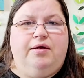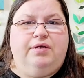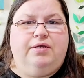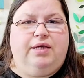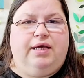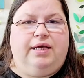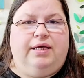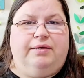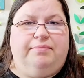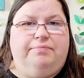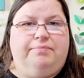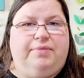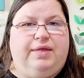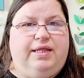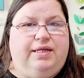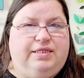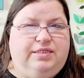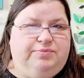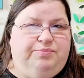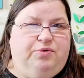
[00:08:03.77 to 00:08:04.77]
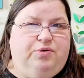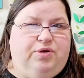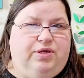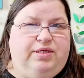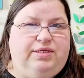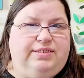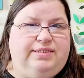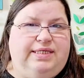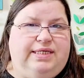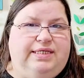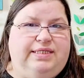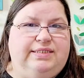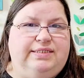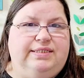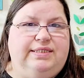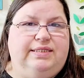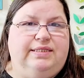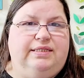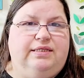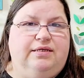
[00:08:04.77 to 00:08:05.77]
um, kind of spooky scenes
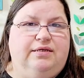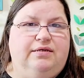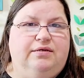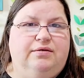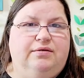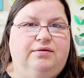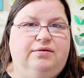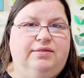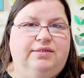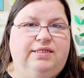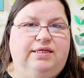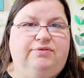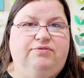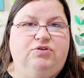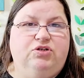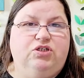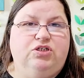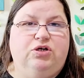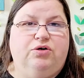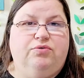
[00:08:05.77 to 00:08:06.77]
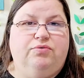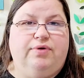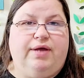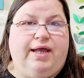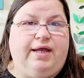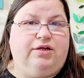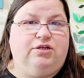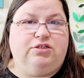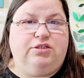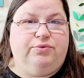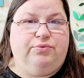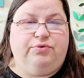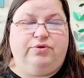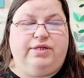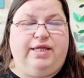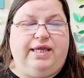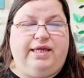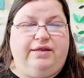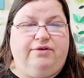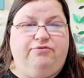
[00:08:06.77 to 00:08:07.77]
in the TV show actually were
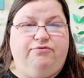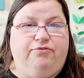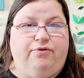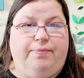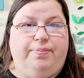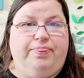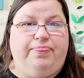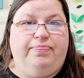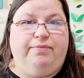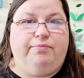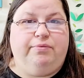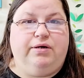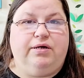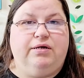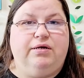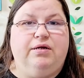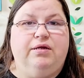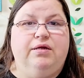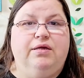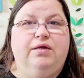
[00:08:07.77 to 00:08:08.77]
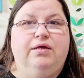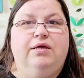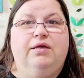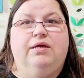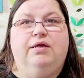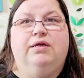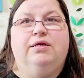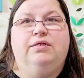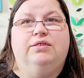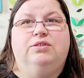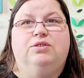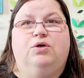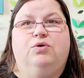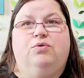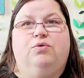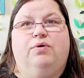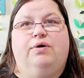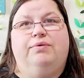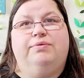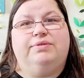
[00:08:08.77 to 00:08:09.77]
taken from the book.
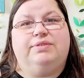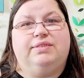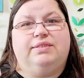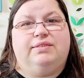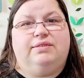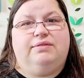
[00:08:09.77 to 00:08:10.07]
So it was